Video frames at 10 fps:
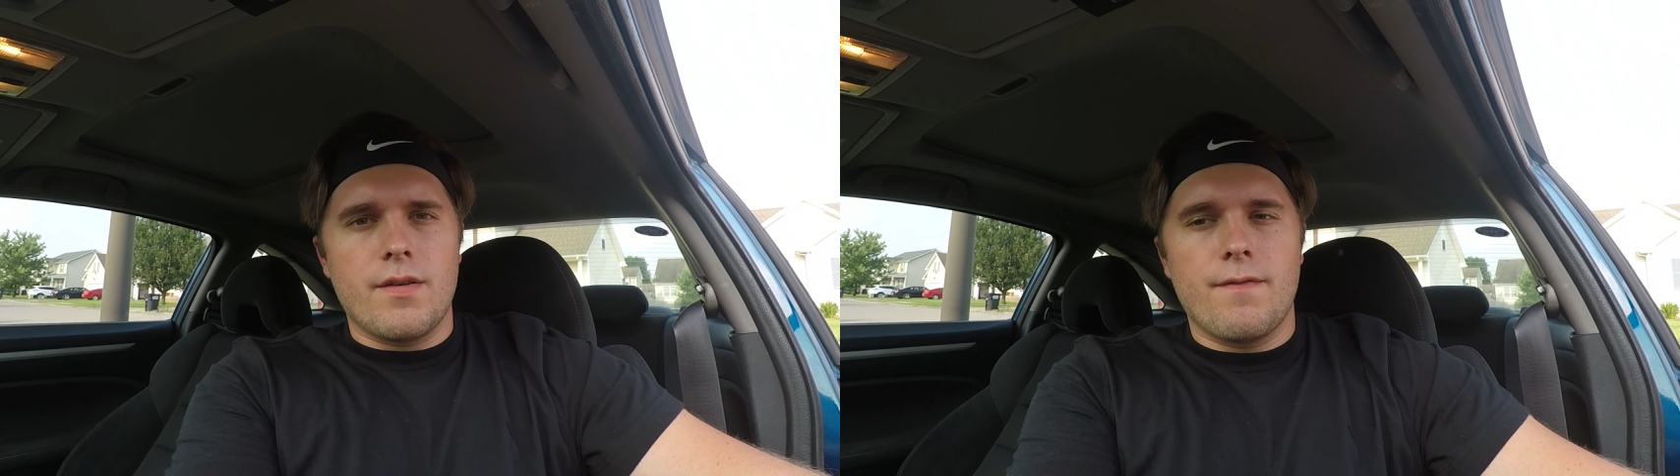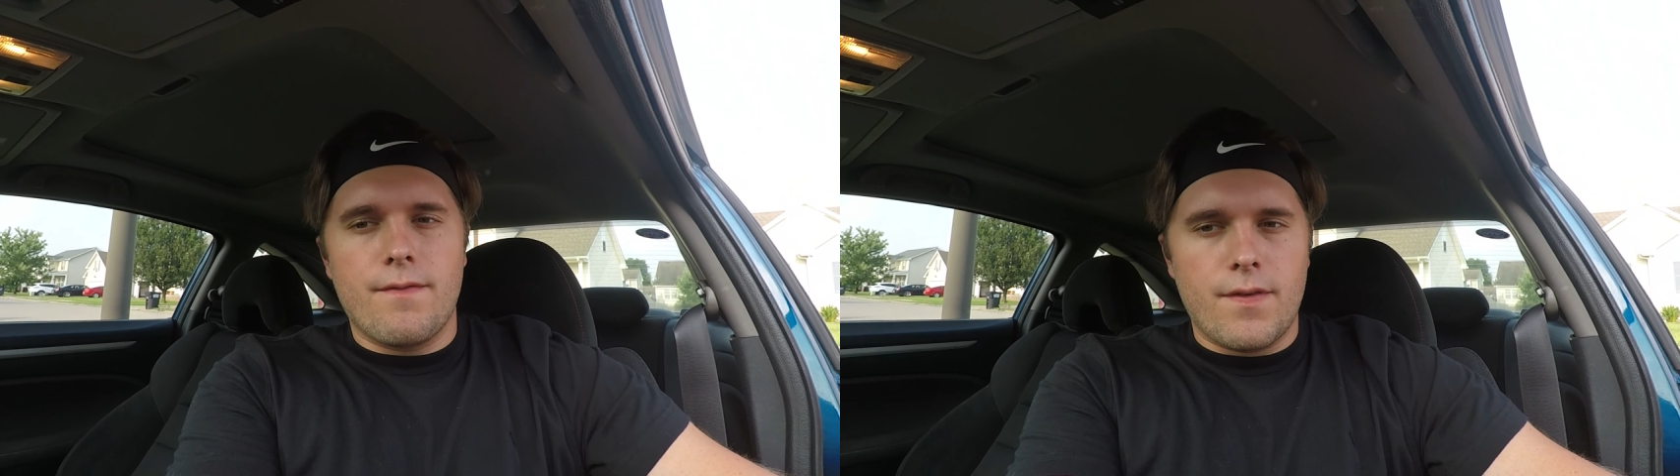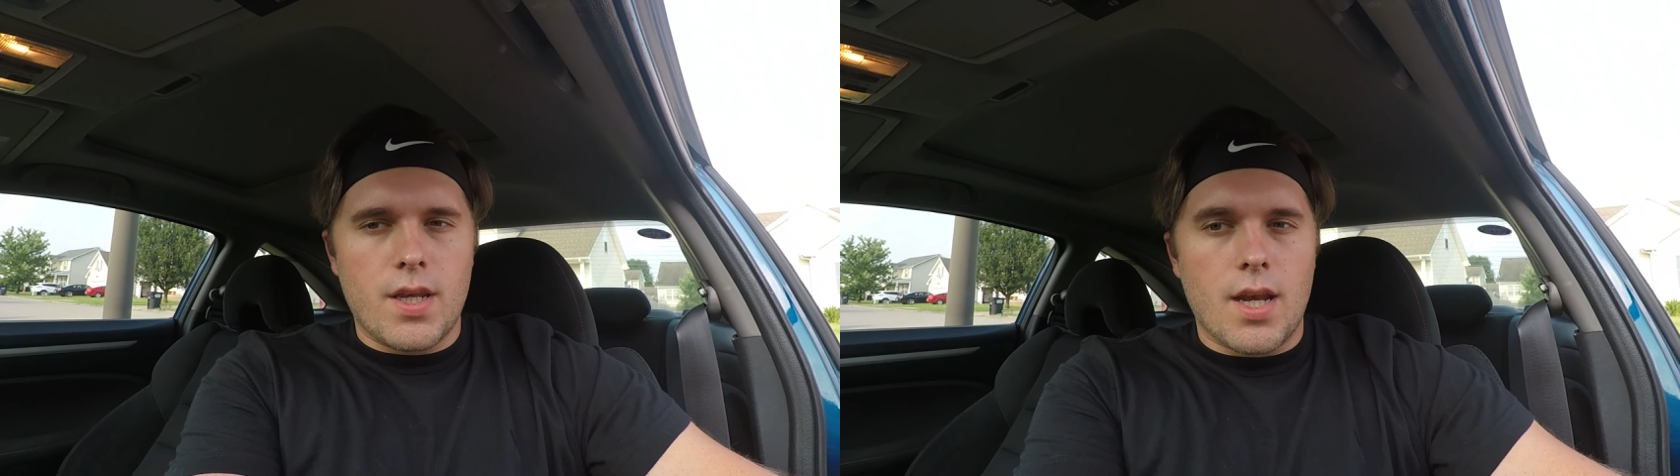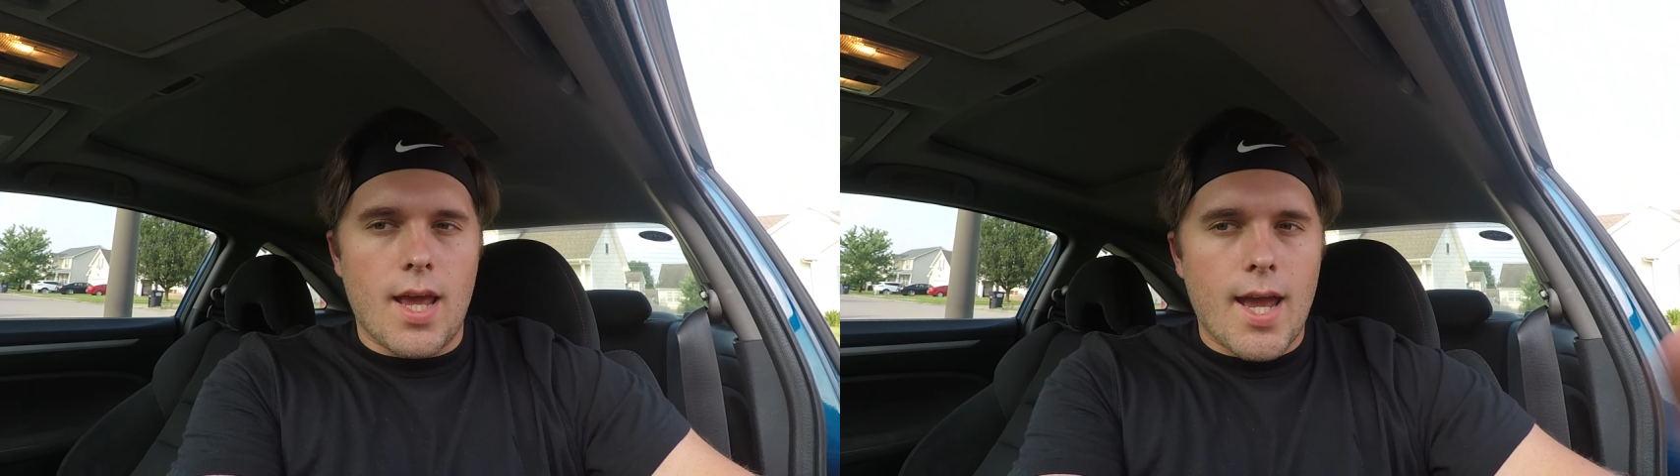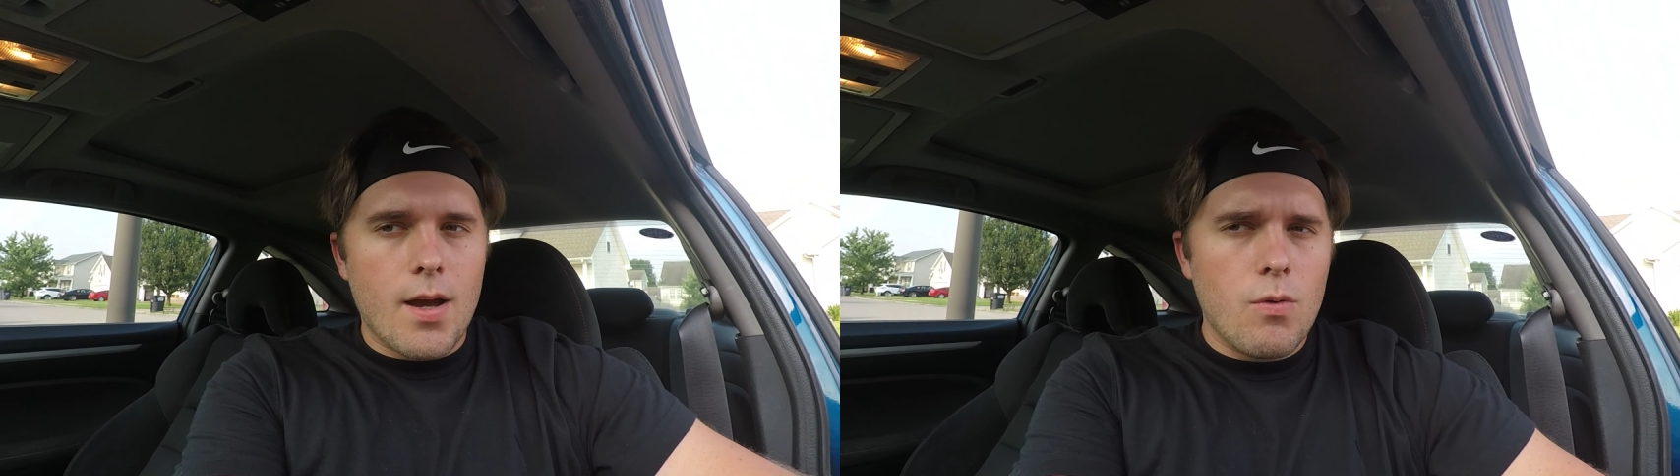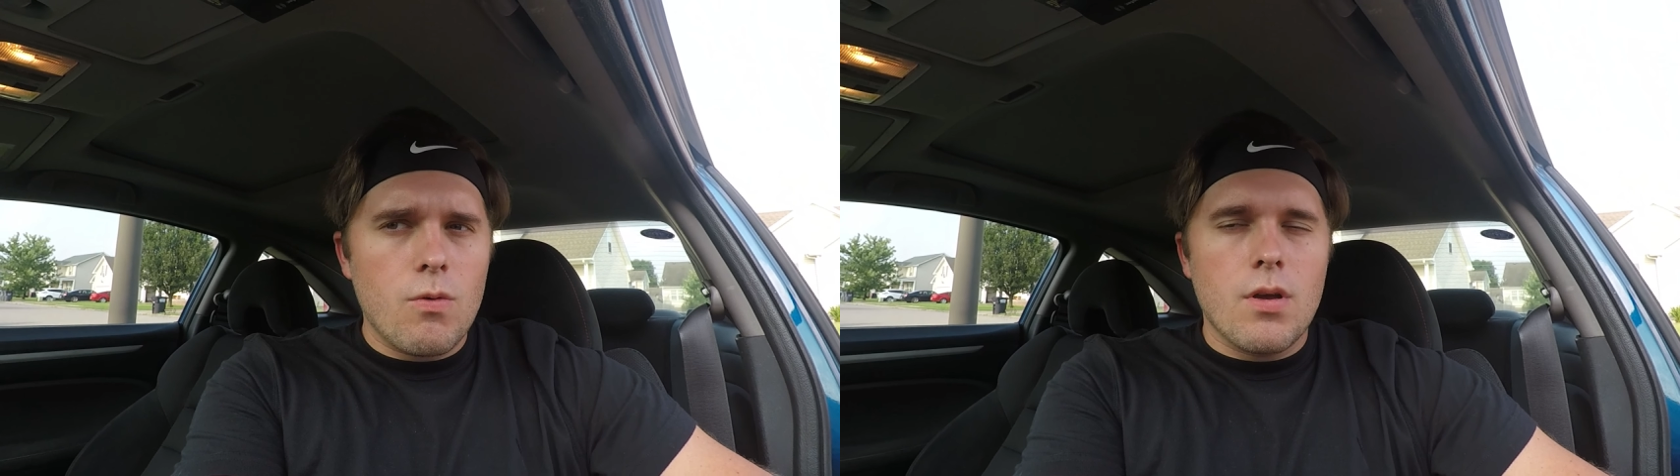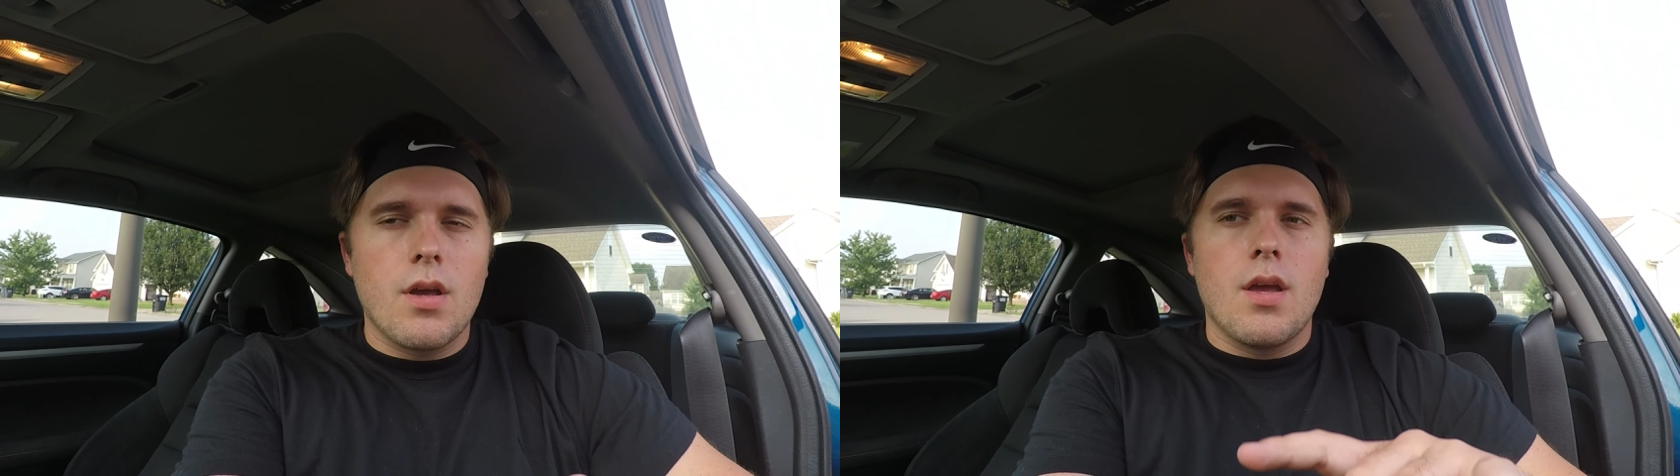and feed it out.